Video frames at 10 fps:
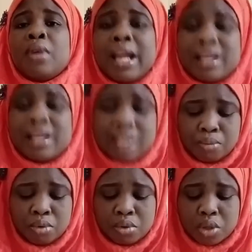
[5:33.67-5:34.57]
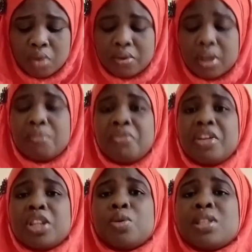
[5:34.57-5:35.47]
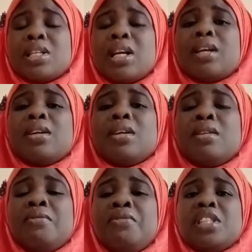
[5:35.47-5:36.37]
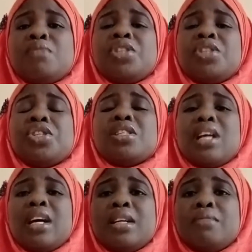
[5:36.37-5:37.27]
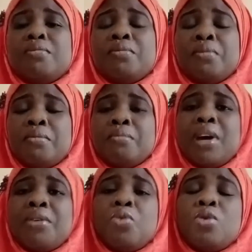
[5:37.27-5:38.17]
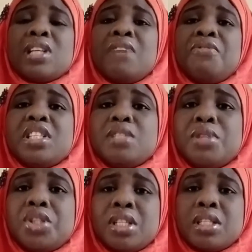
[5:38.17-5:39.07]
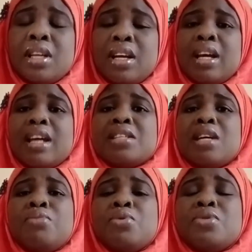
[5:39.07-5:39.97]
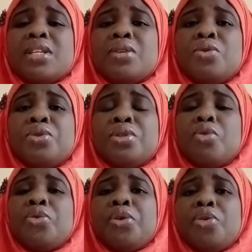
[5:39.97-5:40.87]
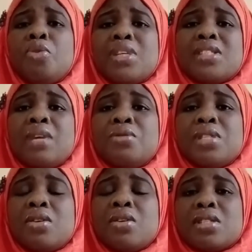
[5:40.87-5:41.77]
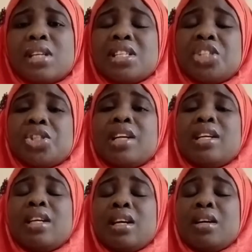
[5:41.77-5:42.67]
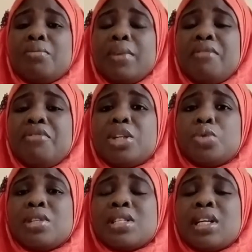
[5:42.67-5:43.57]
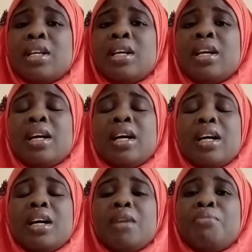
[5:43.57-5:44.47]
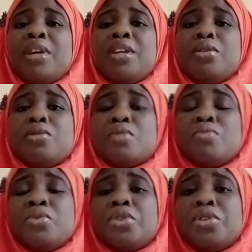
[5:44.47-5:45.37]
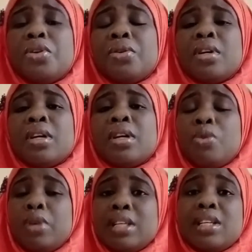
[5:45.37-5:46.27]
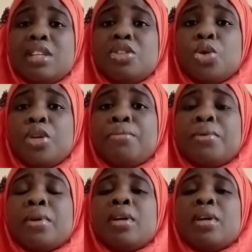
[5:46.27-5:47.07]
Examples of freshwater fish species and marine water fish species. Examples include Eurychromis niloticus, essentially in freshwater. Pinelus monodon is a shrimp.